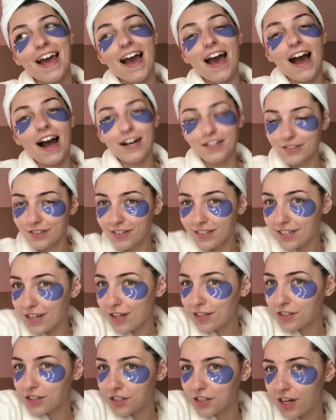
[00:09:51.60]
As you can tell,
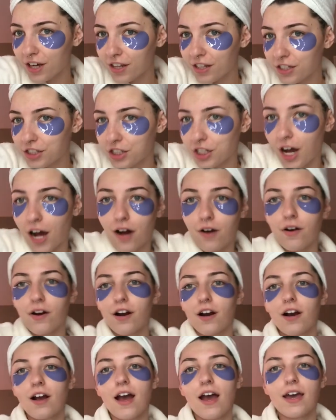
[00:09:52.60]
I just got out of the
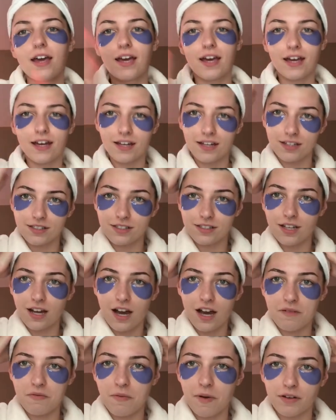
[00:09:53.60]
shower, and
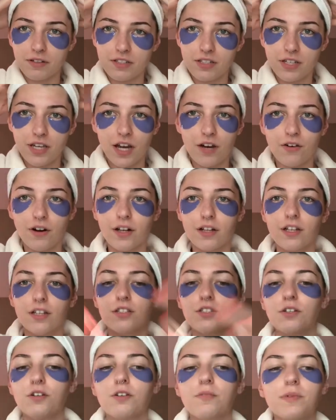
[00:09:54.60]
I'm about to get ready
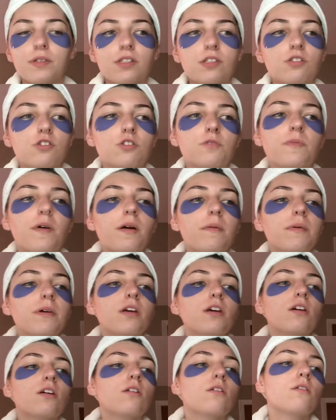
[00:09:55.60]
to go to my sister's
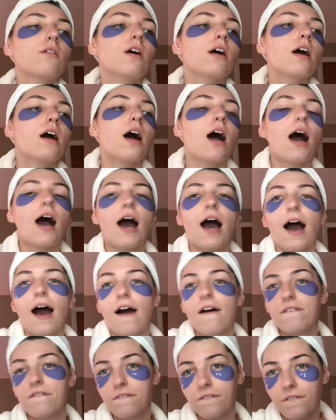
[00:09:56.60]
barbecue at
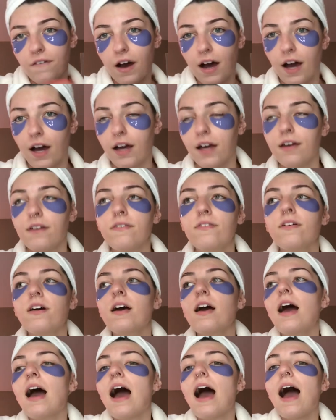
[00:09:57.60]
5.
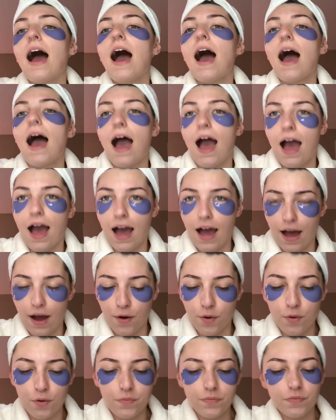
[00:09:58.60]

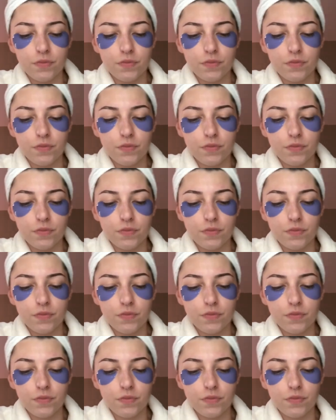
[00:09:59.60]
Ow.